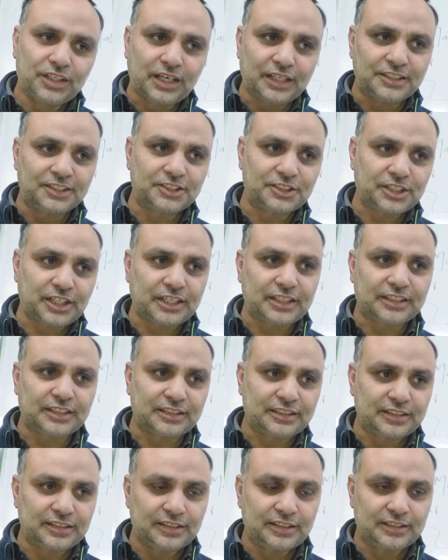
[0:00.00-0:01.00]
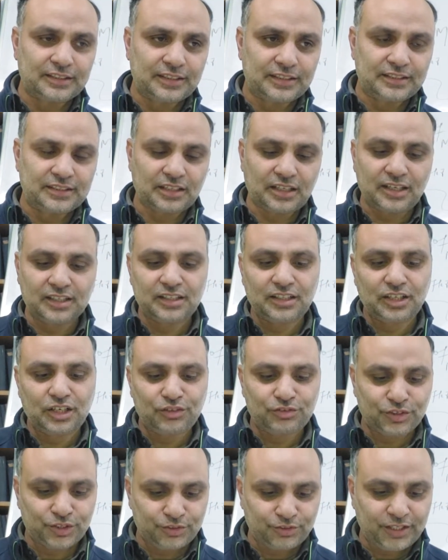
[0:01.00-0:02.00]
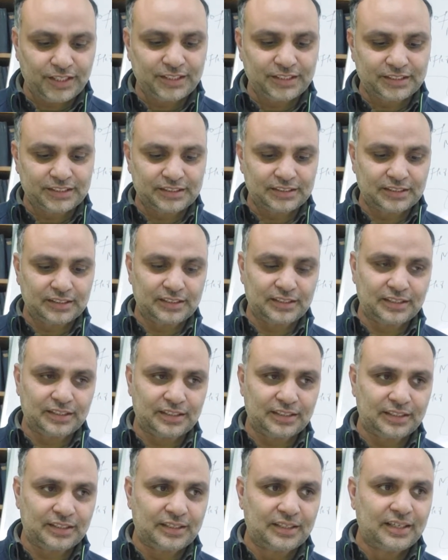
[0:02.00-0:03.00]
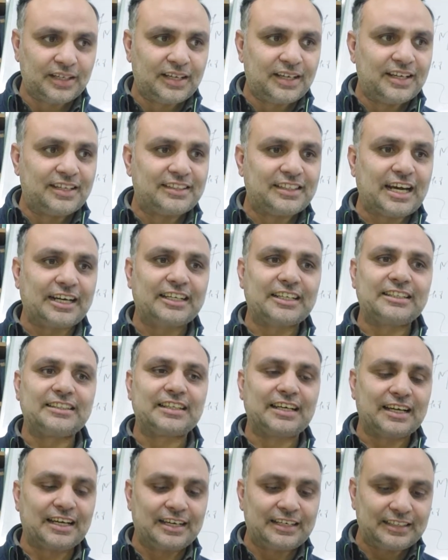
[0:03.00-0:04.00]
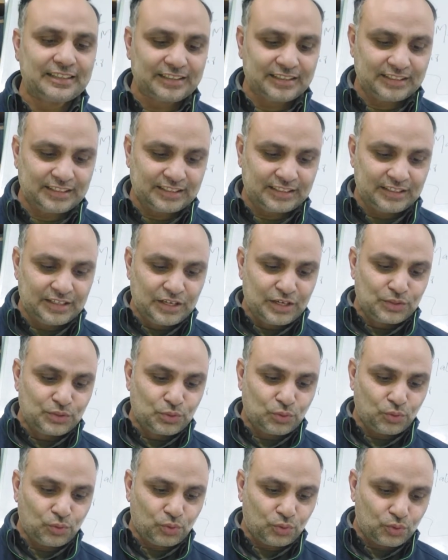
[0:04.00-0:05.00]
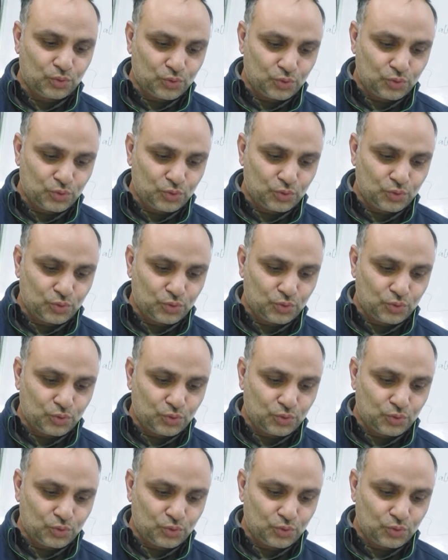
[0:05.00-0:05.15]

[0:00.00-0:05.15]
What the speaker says: construct the saga of events that in the end so